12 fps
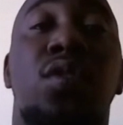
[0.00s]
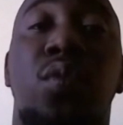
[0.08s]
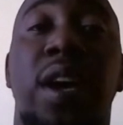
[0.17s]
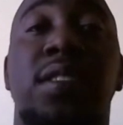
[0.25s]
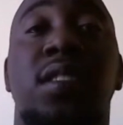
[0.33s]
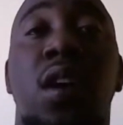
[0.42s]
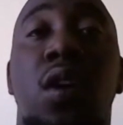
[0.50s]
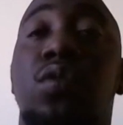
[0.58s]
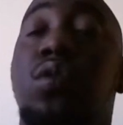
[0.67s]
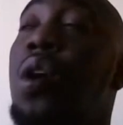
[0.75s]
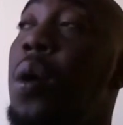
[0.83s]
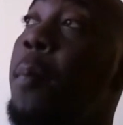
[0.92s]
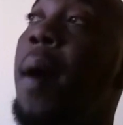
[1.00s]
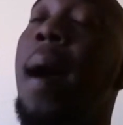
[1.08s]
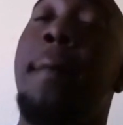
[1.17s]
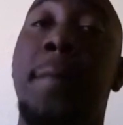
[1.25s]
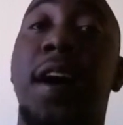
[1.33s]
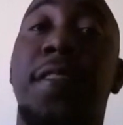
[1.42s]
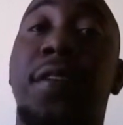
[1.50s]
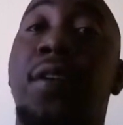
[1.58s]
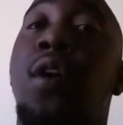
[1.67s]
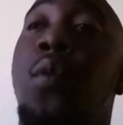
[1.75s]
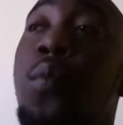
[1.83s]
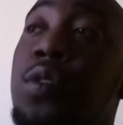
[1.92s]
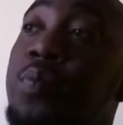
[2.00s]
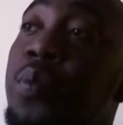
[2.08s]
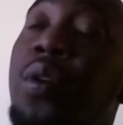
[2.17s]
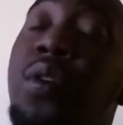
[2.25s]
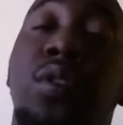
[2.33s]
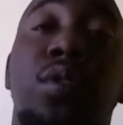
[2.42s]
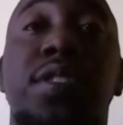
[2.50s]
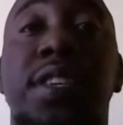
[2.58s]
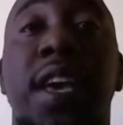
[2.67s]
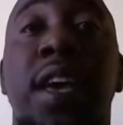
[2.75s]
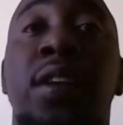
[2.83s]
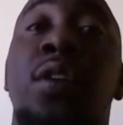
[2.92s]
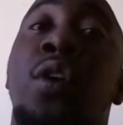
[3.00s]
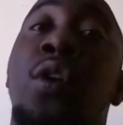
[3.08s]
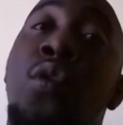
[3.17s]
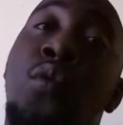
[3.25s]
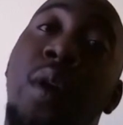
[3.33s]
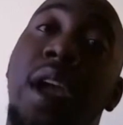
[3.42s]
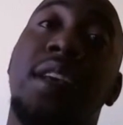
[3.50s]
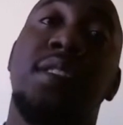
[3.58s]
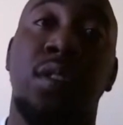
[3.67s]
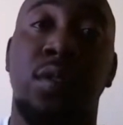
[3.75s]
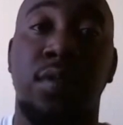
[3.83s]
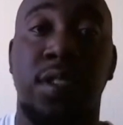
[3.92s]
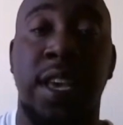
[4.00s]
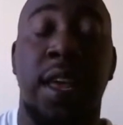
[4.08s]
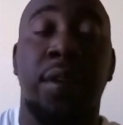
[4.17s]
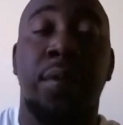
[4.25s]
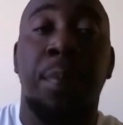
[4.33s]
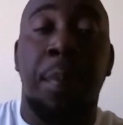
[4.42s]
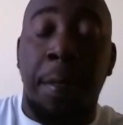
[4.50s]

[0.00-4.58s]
on the West Coast. My mother was born in Louisiana, raised in Louisiana.